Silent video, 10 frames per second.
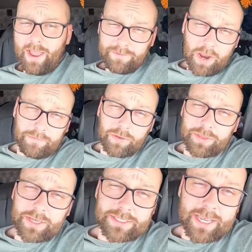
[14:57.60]
I've got a few
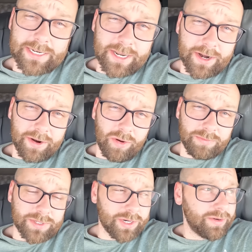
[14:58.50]
things to get done at home
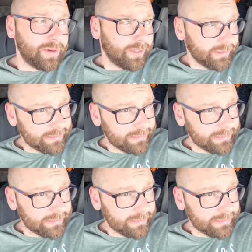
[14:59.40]
too.